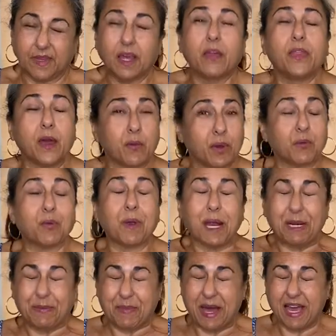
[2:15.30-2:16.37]
That went right
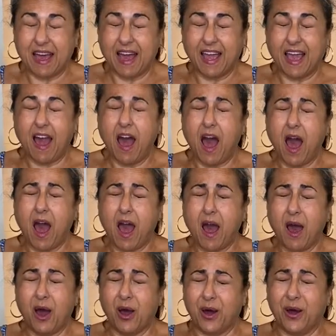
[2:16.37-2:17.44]
in my eye.
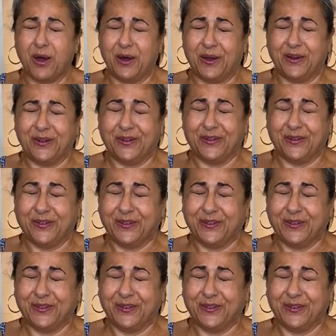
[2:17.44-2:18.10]
Oh!